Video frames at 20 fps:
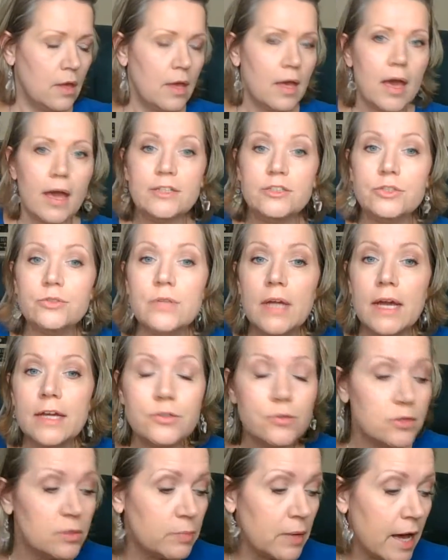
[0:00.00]
I do not
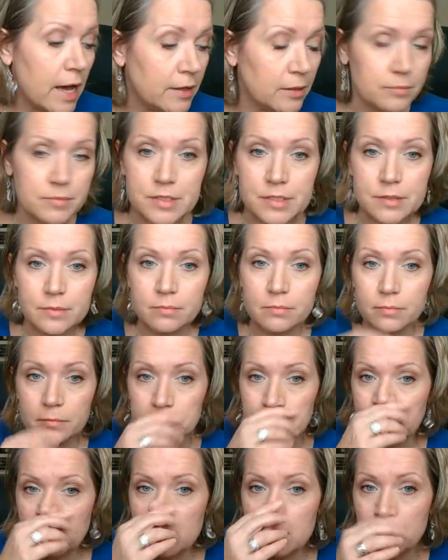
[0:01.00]
do the bottoms.
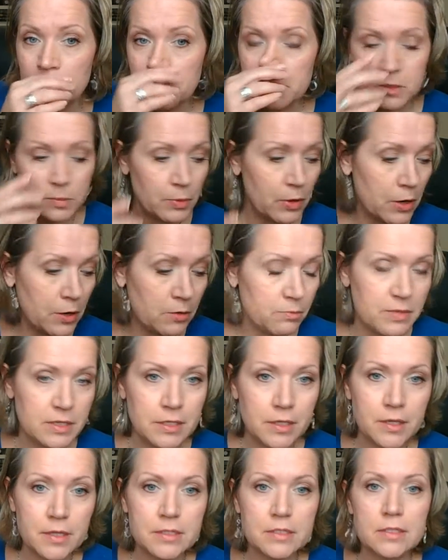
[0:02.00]
for the most part,
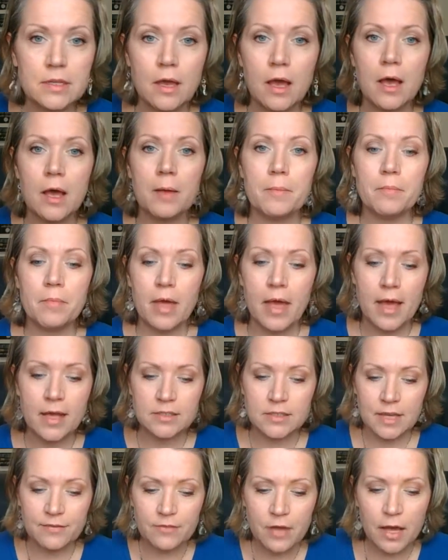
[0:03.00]
because as
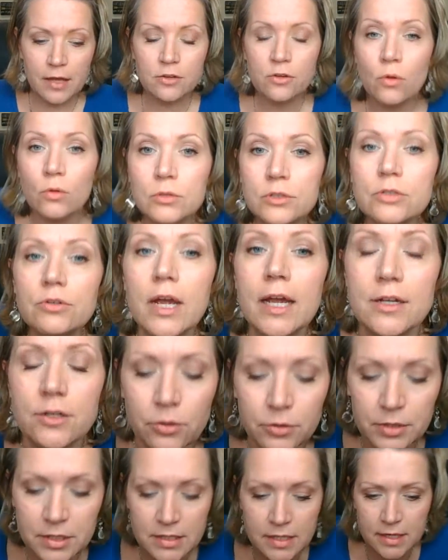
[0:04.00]
I've gotten older, I
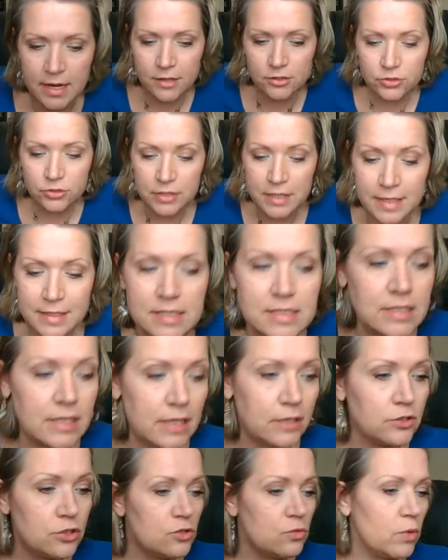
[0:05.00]
noticed that actually
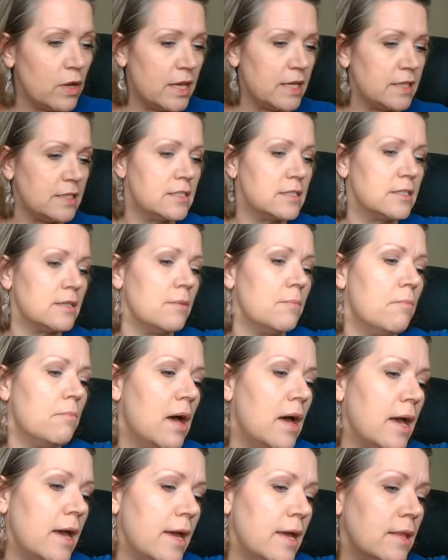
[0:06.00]
accentuates
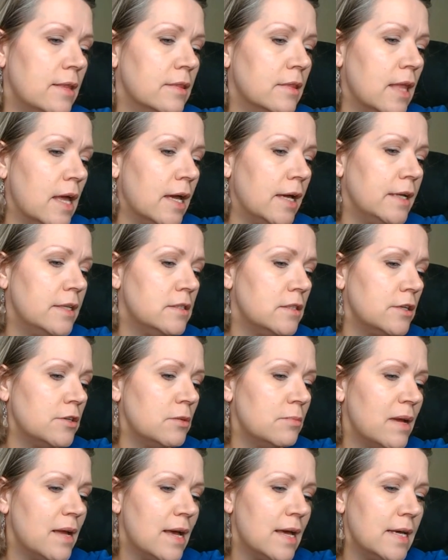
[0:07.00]
my lines under
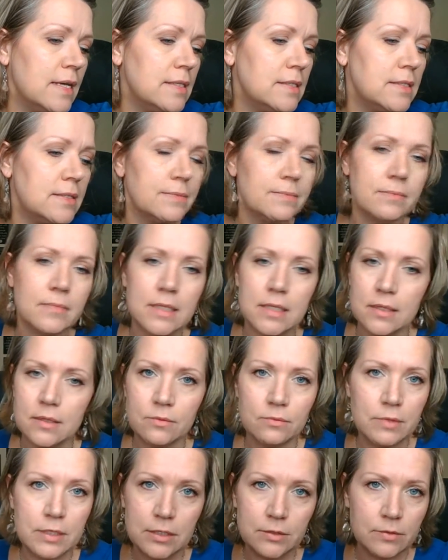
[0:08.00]
my eyes.
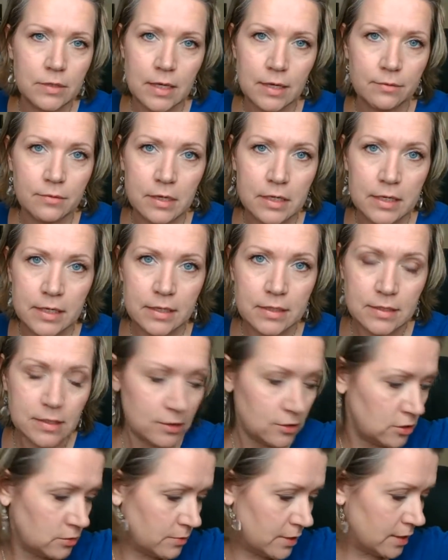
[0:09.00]
We do not want to
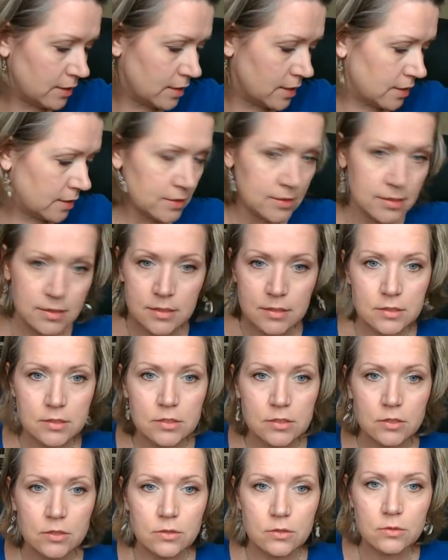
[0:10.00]
accentuate lines,
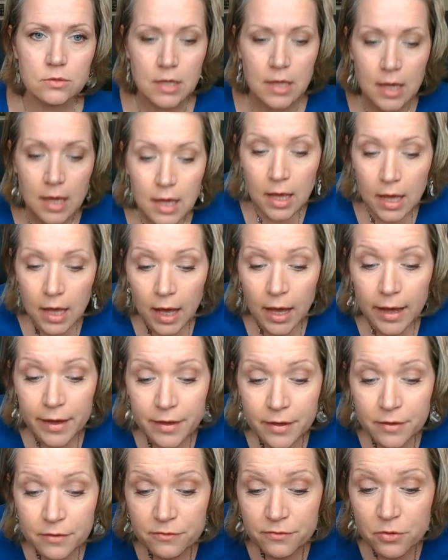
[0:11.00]
so I
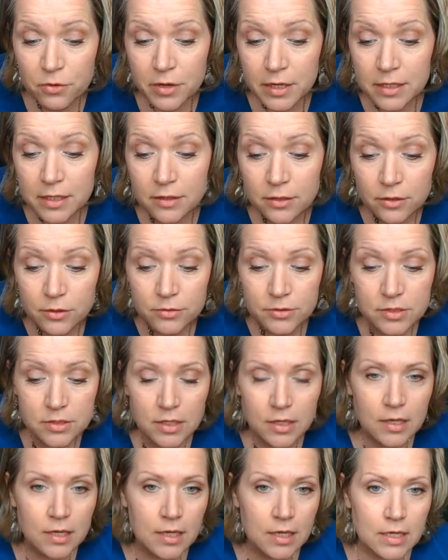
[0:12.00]
avoid those.
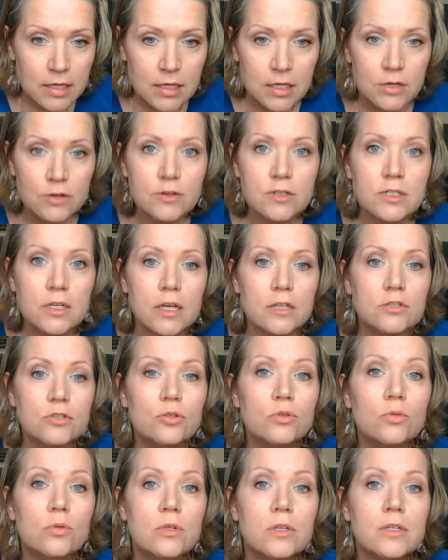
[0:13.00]
Here's a
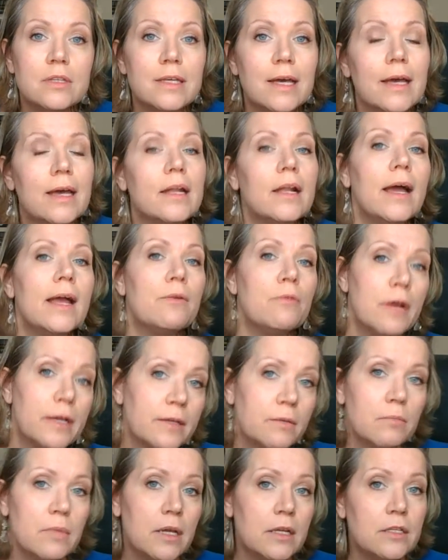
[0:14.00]
tool that I
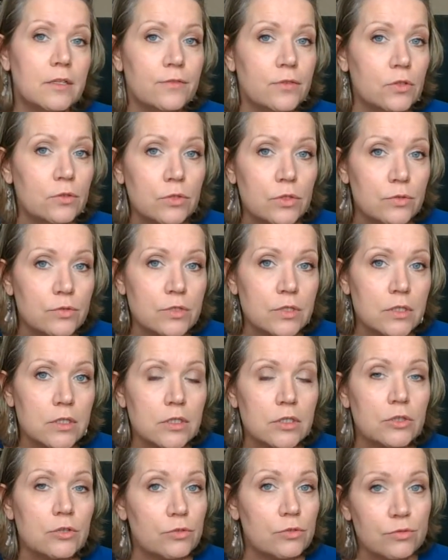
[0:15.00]
recommend if you use it.
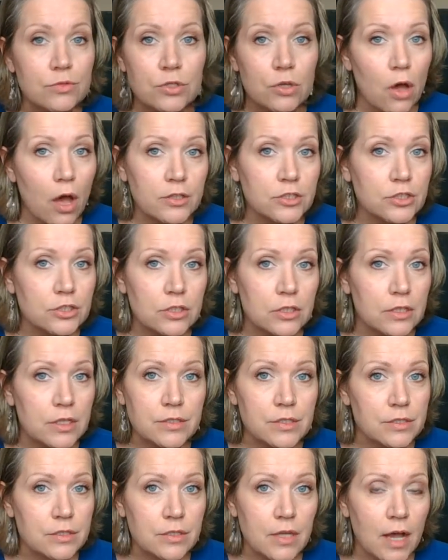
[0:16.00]
You use caution.
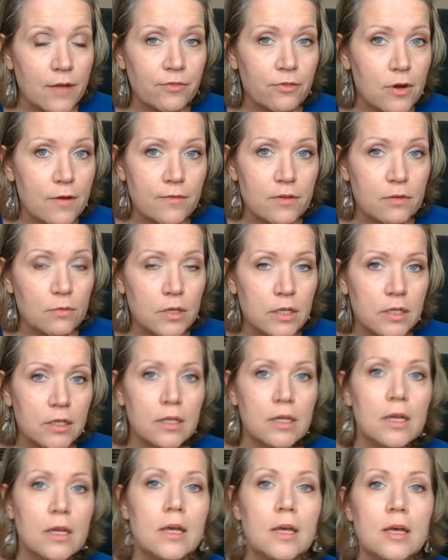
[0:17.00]
This is not for everyone,
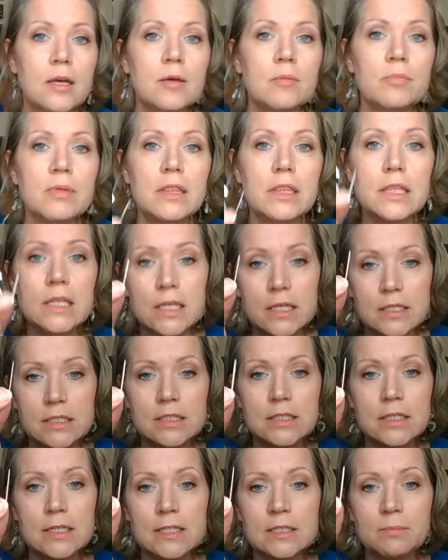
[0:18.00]
but
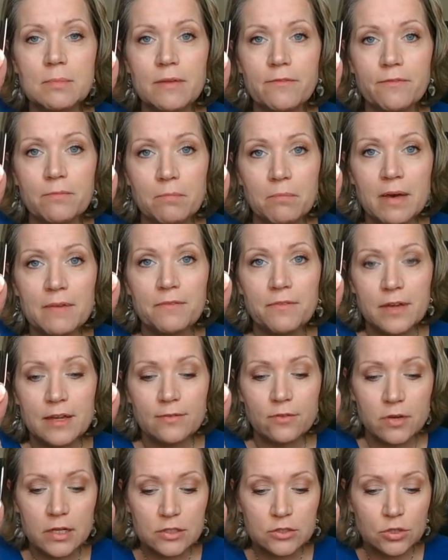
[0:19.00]
this is my
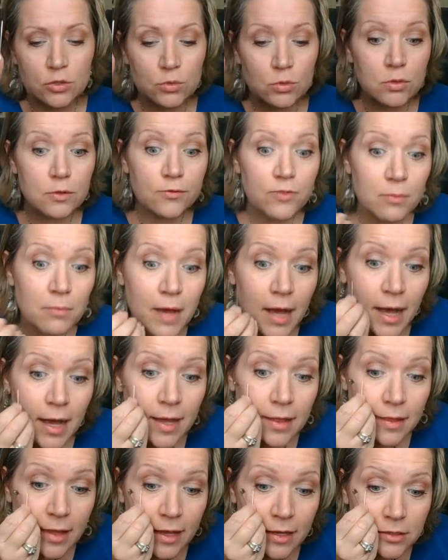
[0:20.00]
favorite tool for my
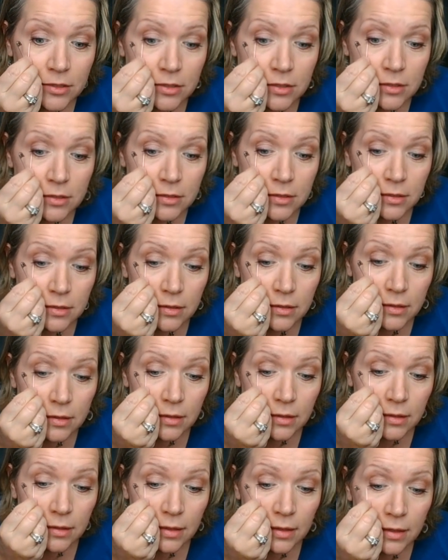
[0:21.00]
eyelashes,
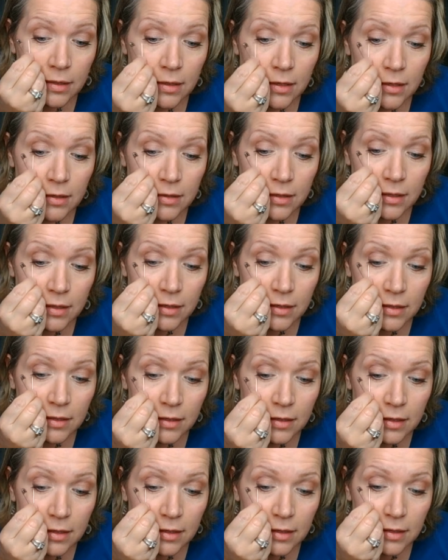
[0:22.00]
because it can
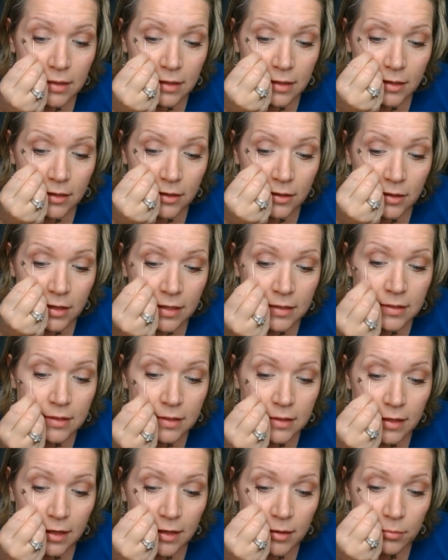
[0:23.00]
get in there and
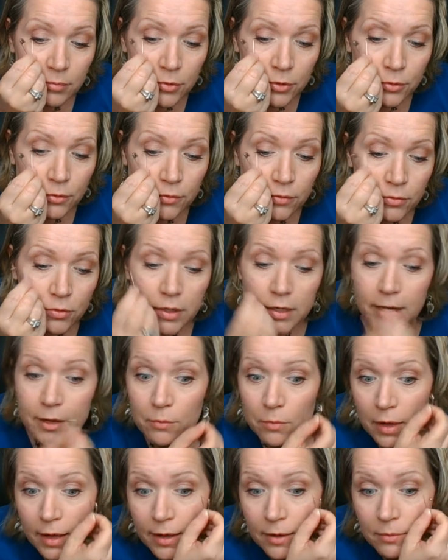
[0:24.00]
move what I
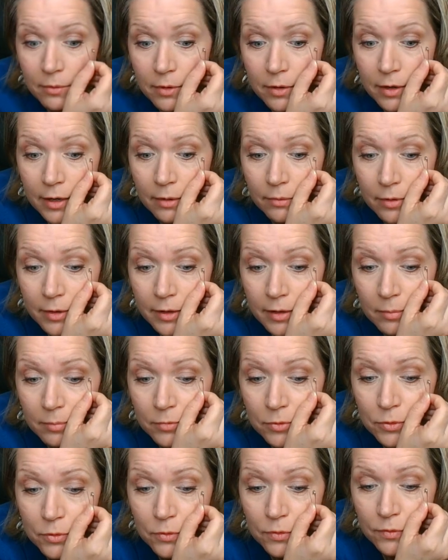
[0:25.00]
want where I want it
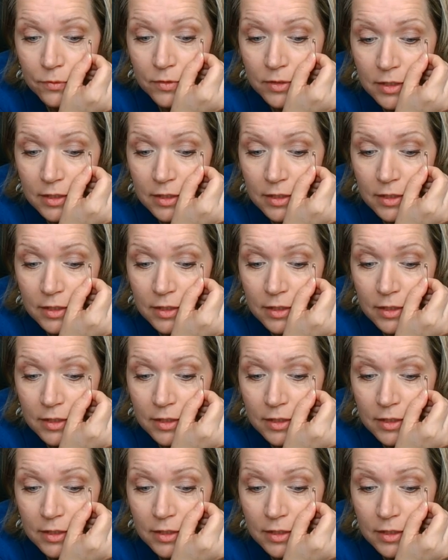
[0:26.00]
moved.